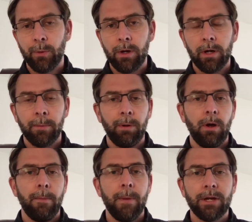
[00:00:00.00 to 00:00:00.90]
work,
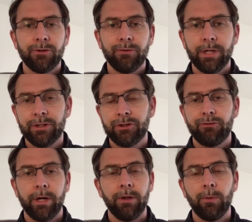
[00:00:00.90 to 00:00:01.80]
plyometrics,
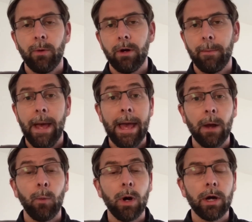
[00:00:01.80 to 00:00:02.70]
strength work,
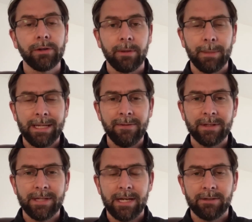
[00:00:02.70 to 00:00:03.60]
pair work. I believe
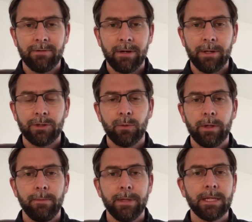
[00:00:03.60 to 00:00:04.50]
it takes around about
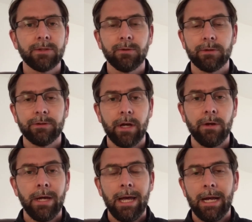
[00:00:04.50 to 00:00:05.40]
20 minutes or so,
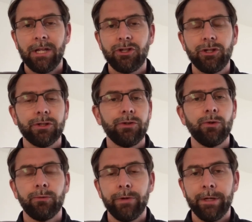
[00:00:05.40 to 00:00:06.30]
and it's just
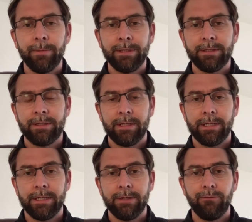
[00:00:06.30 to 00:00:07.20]
not really been
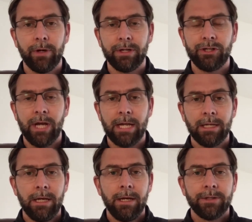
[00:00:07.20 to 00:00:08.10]
studied in runners yet.
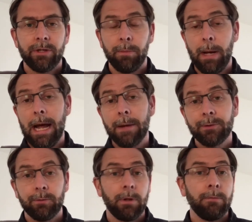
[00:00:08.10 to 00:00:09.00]
So
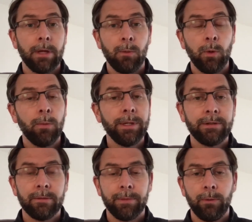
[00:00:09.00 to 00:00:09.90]
perhaps there will be
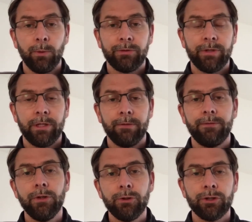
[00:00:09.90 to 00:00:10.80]
something we'll see in the
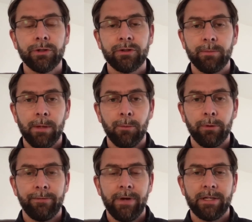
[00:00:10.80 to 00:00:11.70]
future that's a bit more
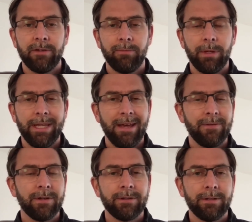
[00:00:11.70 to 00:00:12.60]
effective, but the
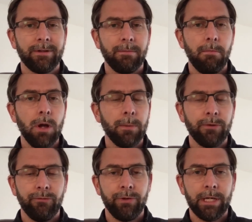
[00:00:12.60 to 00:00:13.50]
evidence at the
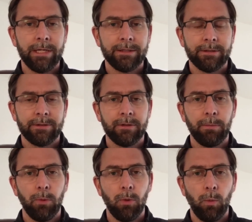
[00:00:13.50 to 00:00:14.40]
moment really doesn't
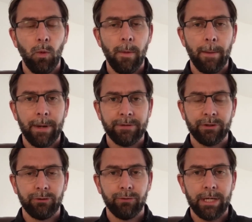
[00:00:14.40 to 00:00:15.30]
support warm-up as
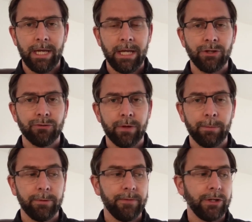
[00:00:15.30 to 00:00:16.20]
a great injury
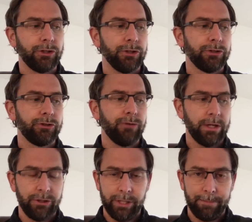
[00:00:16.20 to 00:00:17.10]
prevention
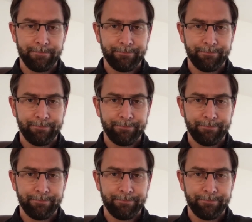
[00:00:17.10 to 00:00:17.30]
strategy.